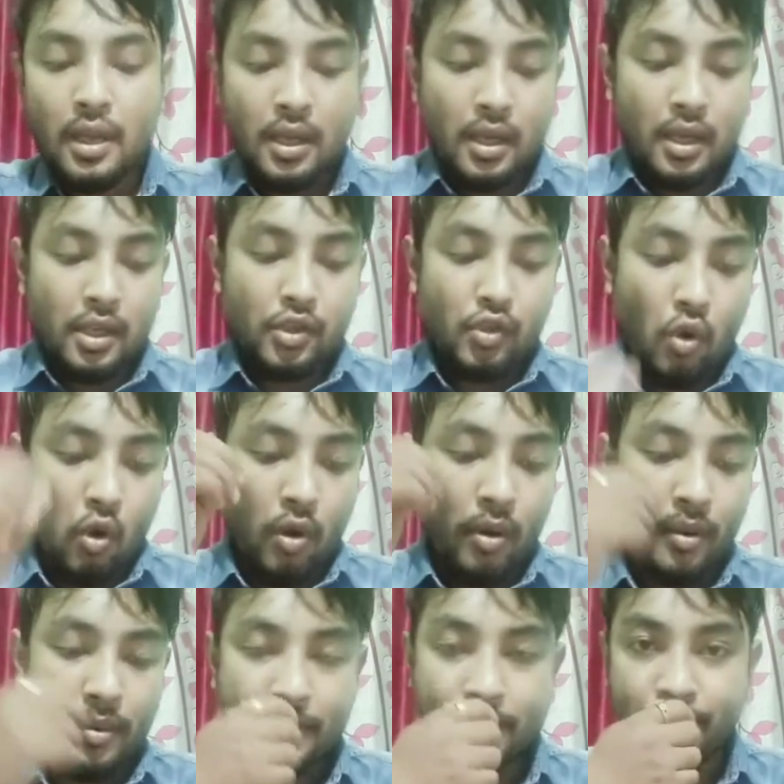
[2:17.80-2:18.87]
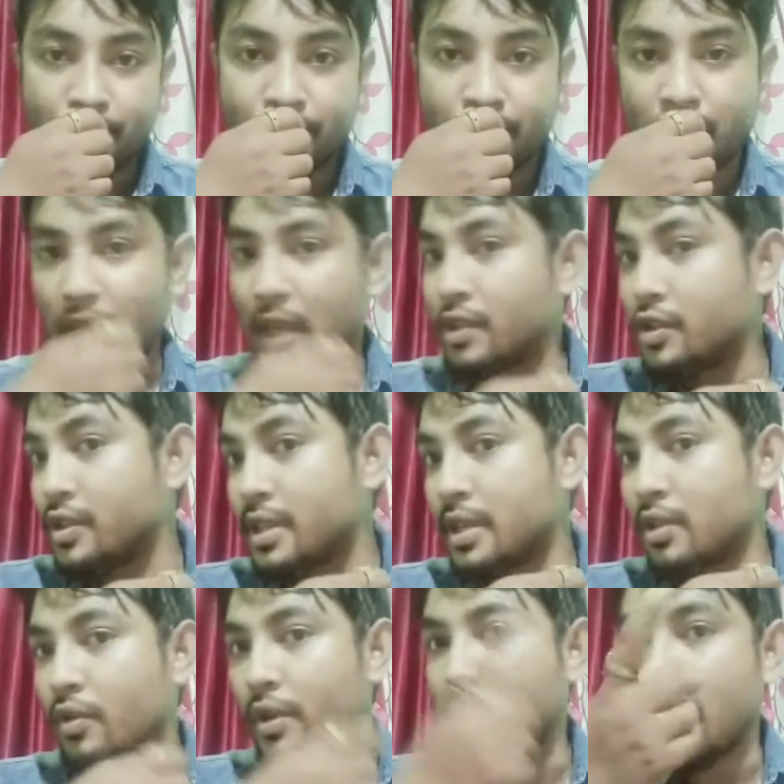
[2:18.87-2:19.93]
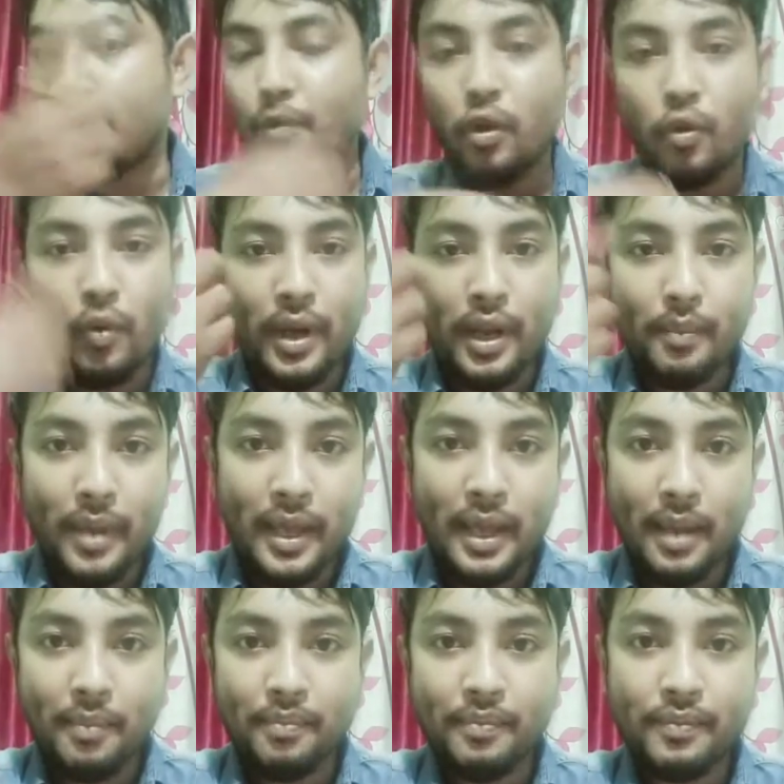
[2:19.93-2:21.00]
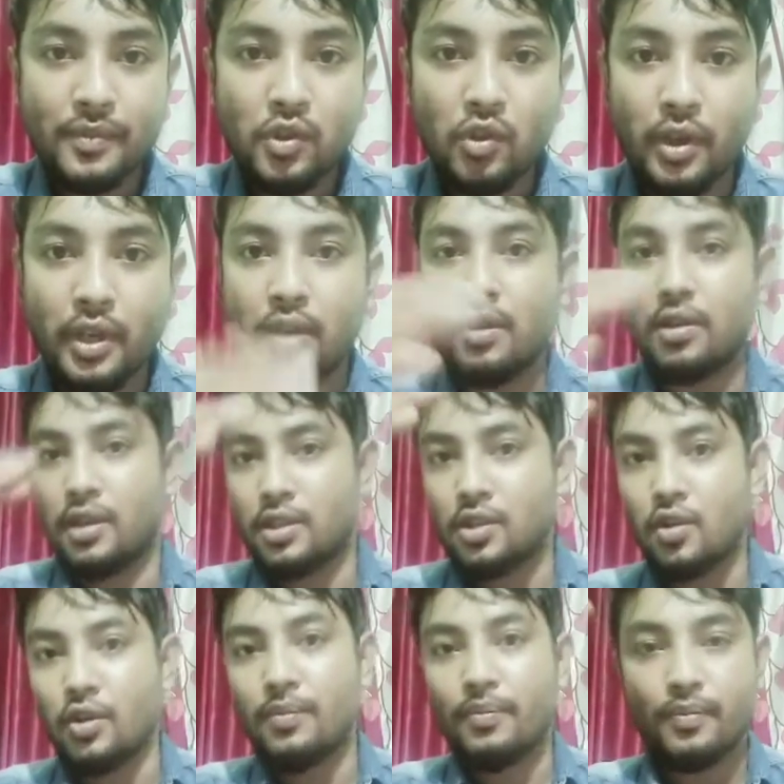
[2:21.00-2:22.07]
So as you see, today I'm not wearing my cap, so it's good.